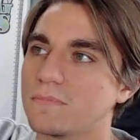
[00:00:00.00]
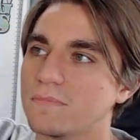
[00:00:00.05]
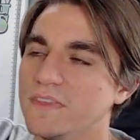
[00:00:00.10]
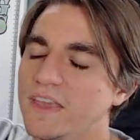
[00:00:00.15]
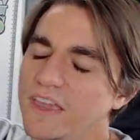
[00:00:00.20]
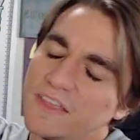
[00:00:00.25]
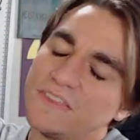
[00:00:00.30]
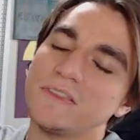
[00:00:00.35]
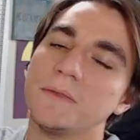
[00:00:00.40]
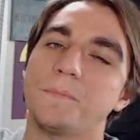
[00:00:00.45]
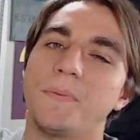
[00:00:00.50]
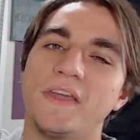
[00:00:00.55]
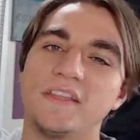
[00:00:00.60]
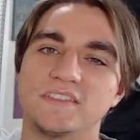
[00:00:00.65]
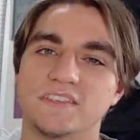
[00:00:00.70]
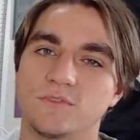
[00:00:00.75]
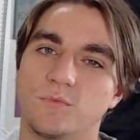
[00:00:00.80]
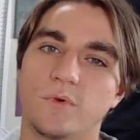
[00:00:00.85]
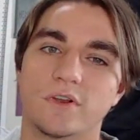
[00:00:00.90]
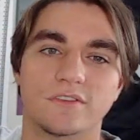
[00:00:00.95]
It
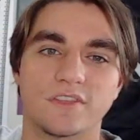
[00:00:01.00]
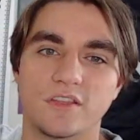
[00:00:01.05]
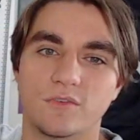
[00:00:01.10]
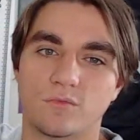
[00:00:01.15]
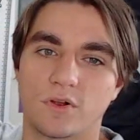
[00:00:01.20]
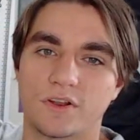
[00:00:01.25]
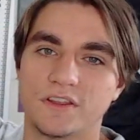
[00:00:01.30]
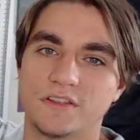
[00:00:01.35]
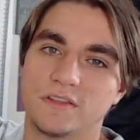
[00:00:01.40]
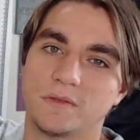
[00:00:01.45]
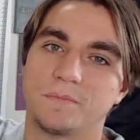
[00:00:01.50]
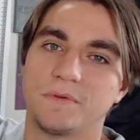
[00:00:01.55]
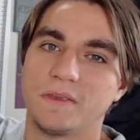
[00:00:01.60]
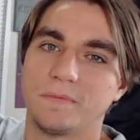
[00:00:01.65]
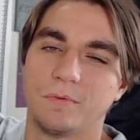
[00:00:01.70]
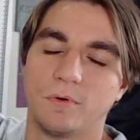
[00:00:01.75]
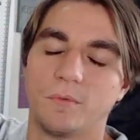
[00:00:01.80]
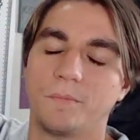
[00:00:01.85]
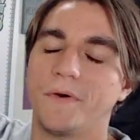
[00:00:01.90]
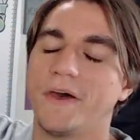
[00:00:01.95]
depends on where they run into
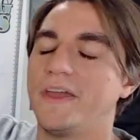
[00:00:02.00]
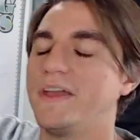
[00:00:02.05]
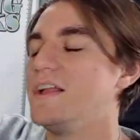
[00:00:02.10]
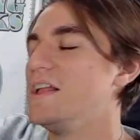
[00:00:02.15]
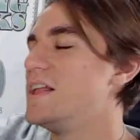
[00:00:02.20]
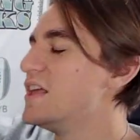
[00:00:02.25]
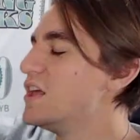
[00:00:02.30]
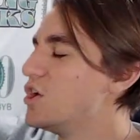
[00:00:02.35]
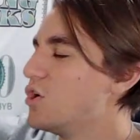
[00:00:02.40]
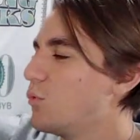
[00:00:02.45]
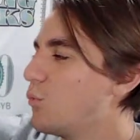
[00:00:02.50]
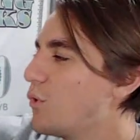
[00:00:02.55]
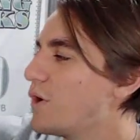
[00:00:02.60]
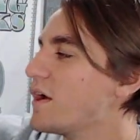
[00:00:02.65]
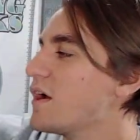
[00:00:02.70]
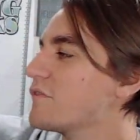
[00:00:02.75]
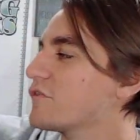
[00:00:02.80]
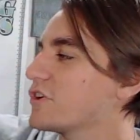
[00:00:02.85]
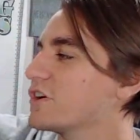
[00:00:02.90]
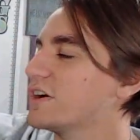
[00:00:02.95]
people. But
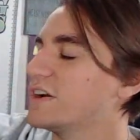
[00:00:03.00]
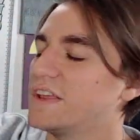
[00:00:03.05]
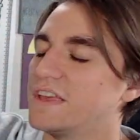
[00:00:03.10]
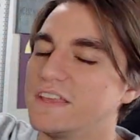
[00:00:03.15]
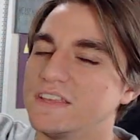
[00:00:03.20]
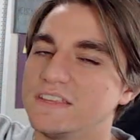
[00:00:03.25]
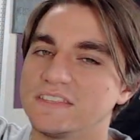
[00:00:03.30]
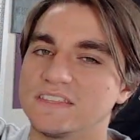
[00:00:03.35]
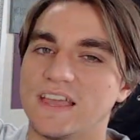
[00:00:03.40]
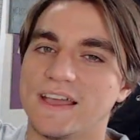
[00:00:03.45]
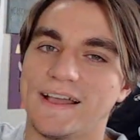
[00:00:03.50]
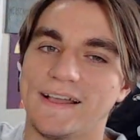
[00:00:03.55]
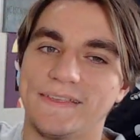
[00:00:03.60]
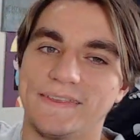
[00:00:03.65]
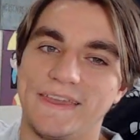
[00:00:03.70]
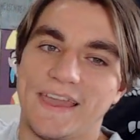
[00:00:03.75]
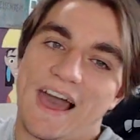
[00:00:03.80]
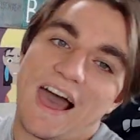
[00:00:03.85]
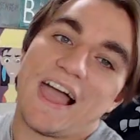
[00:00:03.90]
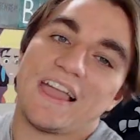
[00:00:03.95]
wherever it is,
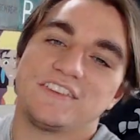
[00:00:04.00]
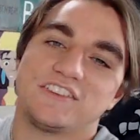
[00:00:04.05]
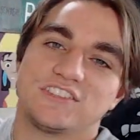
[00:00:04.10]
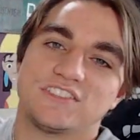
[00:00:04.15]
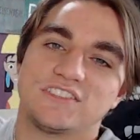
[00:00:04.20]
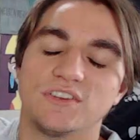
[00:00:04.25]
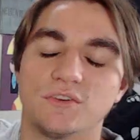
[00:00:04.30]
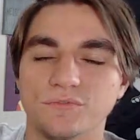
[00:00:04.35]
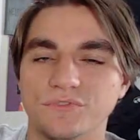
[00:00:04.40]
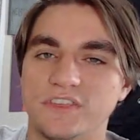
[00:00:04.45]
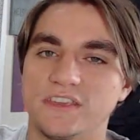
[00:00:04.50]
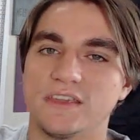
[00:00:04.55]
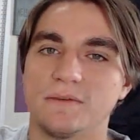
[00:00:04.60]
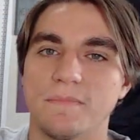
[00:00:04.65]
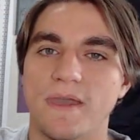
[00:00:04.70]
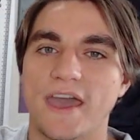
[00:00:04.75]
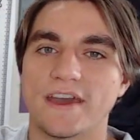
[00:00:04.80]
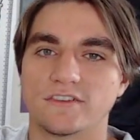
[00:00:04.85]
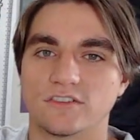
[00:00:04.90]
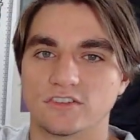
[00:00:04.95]
I just don't think it
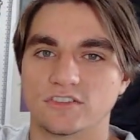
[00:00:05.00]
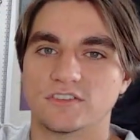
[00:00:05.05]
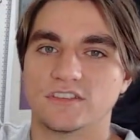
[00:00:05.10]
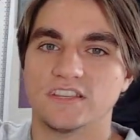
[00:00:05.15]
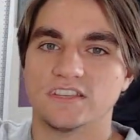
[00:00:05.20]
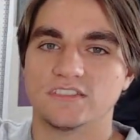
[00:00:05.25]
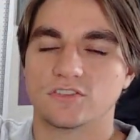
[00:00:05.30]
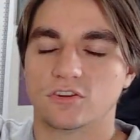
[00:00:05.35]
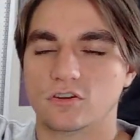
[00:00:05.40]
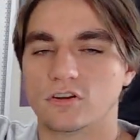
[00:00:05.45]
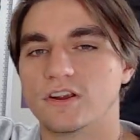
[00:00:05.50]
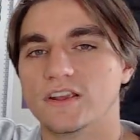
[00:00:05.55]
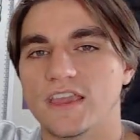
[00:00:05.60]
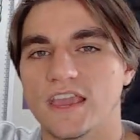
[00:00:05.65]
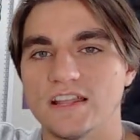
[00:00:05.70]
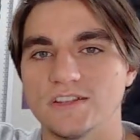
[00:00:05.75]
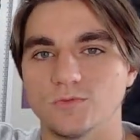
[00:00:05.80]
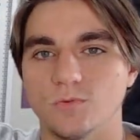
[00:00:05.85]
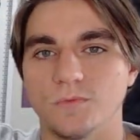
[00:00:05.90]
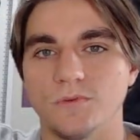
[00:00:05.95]
matters, because the
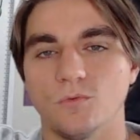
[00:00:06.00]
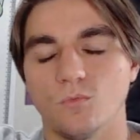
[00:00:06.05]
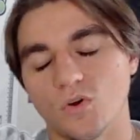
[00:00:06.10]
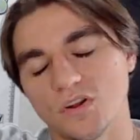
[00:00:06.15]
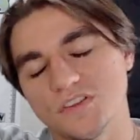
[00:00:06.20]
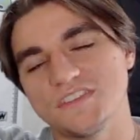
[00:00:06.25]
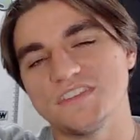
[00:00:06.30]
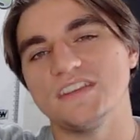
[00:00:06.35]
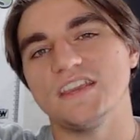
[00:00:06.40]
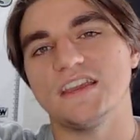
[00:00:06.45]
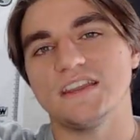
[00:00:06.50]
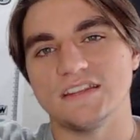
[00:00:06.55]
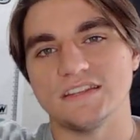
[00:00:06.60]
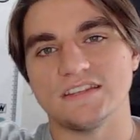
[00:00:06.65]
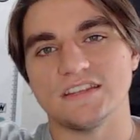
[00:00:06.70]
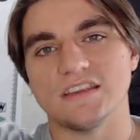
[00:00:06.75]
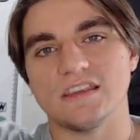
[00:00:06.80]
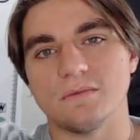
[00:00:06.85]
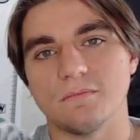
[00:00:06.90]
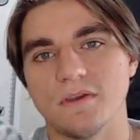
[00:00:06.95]
Hurricanes will be once again a
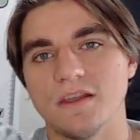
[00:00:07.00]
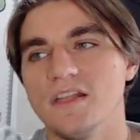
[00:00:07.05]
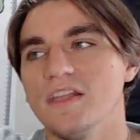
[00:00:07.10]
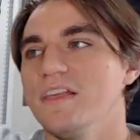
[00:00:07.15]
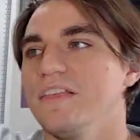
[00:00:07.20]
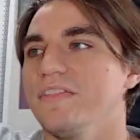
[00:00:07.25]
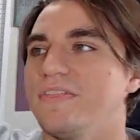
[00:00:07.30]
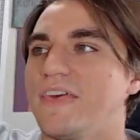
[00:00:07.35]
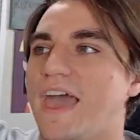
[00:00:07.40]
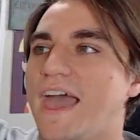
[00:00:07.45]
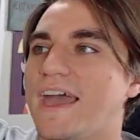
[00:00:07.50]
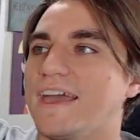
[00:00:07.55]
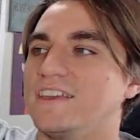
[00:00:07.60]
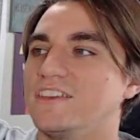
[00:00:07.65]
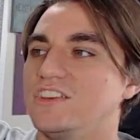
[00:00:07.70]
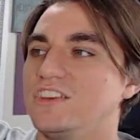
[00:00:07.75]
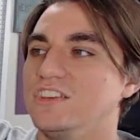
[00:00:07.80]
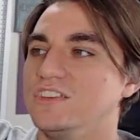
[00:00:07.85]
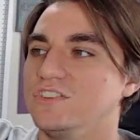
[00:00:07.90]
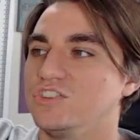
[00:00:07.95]
team that
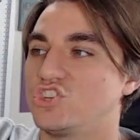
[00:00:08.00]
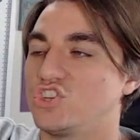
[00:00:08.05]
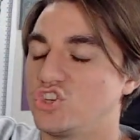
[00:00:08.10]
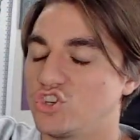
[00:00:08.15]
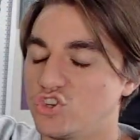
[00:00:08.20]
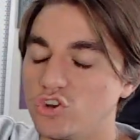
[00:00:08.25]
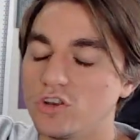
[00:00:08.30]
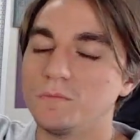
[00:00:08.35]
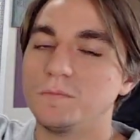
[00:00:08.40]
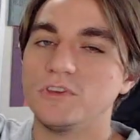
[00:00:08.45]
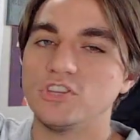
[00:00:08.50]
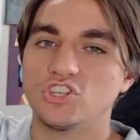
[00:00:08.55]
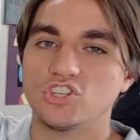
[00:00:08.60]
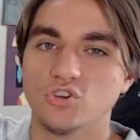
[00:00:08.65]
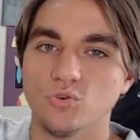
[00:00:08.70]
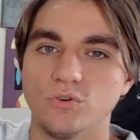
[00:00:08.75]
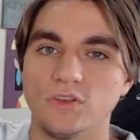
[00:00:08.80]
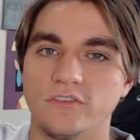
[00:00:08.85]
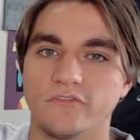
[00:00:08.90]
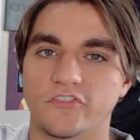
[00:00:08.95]
it should be
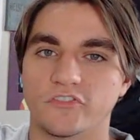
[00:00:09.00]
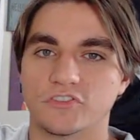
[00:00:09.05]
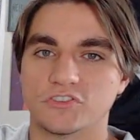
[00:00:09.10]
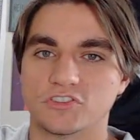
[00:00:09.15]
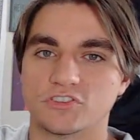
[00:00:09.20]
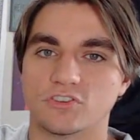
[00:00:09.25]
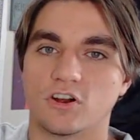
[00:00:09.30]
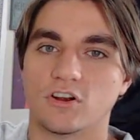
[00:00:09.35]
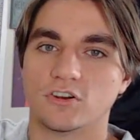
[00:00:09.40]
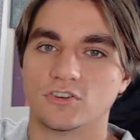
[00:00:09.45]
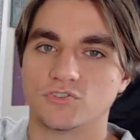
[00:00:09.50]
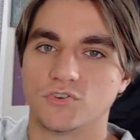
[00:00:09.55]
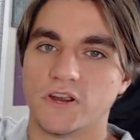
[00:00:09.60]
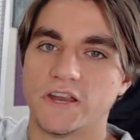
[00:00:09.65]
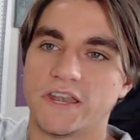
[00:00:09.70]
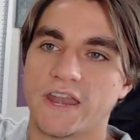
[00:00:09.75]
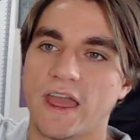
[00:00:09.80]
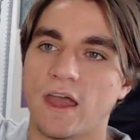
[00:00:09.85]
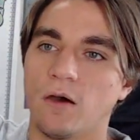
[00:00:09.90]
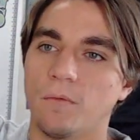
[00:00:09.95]
shooting for the stars
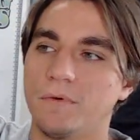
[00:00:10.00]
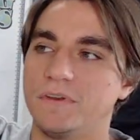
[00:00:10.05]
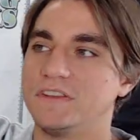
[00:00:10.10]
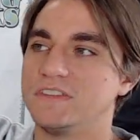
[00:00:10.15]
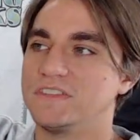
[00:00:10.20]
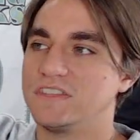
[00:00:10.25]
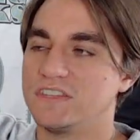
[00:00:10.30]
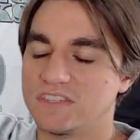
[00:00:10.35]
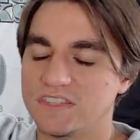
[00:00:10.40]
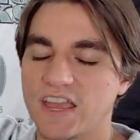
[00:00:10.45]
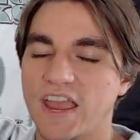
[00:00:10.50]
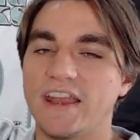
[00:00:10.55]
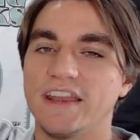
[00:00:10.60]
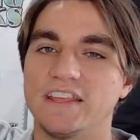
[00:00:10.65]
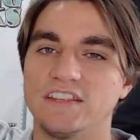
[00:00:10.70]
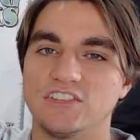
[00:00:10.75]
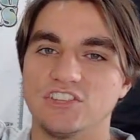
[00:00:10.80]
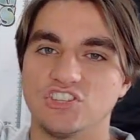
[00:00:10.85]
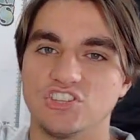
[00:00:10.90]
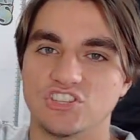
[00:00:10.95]
right now, but is
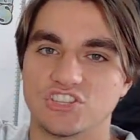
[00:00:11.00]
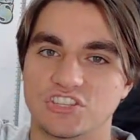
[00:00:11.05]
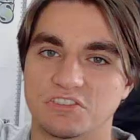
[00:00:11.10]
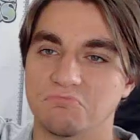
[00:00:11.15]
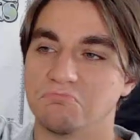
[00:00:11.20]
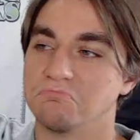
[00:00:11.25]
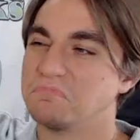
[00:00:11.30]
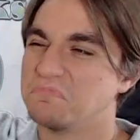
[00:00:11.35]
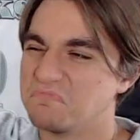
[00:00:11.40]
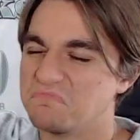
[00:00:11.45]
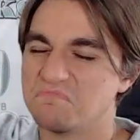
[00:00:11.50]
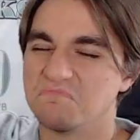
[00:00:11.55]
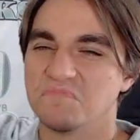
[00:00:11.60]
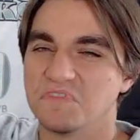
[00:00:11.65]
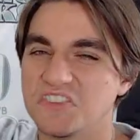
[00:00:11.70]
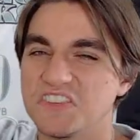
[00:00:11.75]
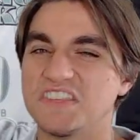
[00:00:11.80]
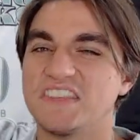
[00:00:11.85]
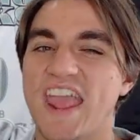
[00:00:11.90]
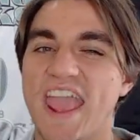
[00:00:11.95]
deciding to just
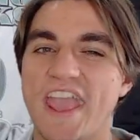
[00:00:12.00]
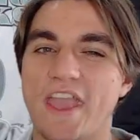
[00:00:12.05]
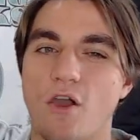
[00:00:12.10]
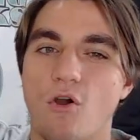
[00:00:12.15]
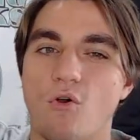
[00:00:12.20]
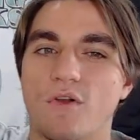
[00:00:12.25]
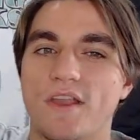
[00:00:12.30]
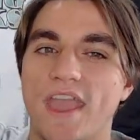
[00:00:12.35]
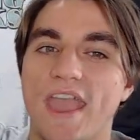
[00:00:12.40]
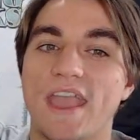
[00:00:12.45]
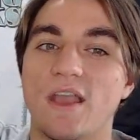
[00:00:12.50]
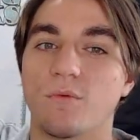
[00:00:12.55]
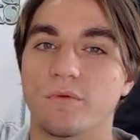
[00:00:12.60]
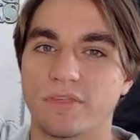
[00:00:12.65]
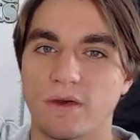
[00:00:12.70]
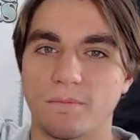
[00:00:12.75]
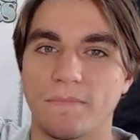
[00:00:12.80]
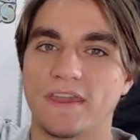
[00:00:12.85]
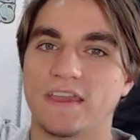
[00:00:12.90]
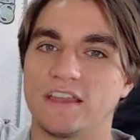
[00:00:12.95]
stay okay
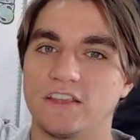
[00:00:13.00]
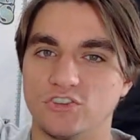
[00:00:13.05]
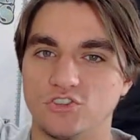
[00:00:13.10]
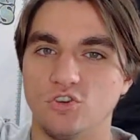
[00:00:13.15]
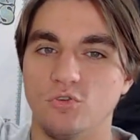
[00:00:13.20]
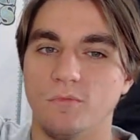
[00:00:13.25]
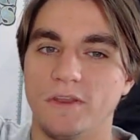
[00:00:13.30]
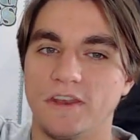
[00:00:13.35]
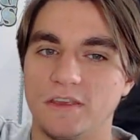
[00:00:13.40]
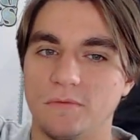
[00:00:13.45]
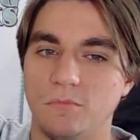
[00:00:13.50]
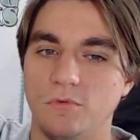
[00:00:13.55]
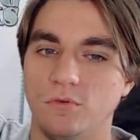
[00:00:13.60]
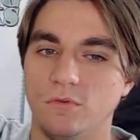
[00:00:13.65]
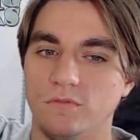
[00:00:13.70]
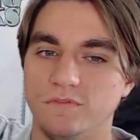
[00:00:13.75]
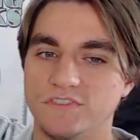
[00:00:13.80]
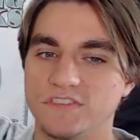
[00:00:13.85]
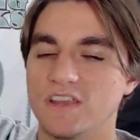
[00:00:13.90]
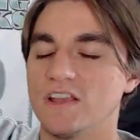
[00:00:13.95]
without making too many
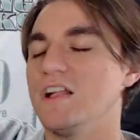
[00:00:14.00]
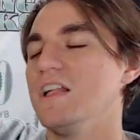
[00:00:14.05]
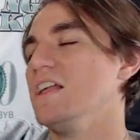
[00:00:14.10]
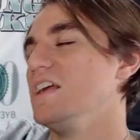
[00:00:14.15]
moves.